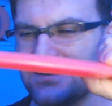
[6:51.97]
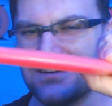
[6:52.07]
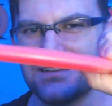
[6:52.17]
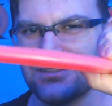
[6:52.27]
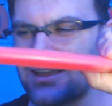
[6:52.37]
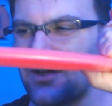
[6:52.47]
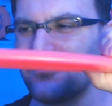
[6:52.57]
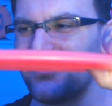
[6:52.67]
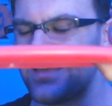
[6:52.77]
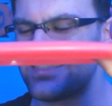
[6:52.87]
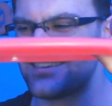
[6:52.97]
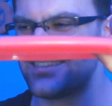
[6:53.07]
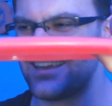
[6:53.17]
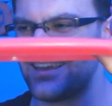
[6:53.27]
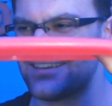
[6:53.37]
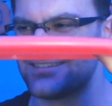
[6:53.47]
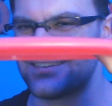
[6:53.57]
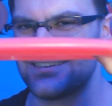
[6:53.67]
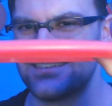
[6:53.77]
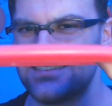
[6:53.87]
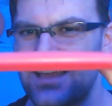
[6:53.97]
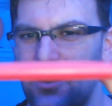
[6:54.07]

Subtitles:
look how flat this thing is. Now, I